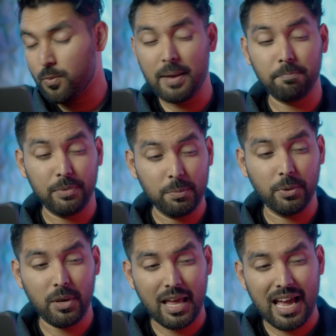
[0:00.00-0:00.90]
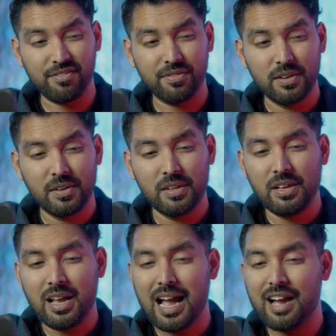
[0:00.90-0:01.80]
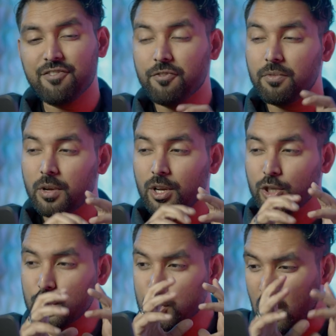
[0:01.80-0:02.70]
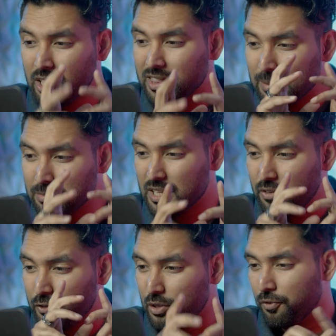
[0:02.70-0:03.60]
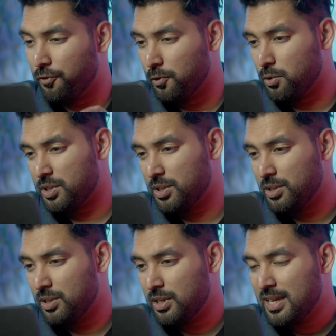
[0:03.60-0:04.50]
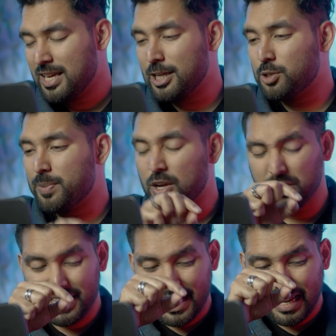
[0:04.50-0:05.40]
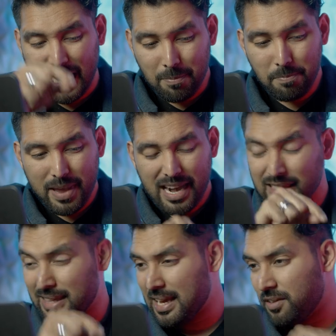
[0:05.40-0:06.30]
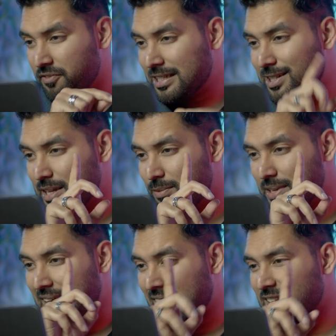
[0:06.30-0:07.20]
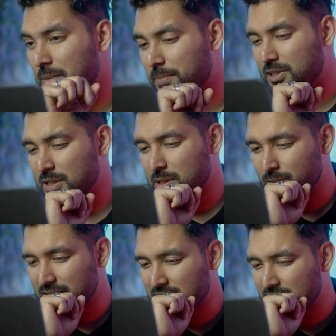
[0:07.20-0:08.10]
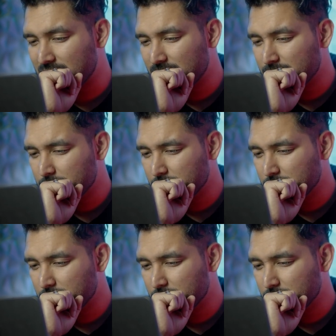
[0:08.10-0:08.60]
where people have shot themselves in the foot is because they compared their victory with another person's victory.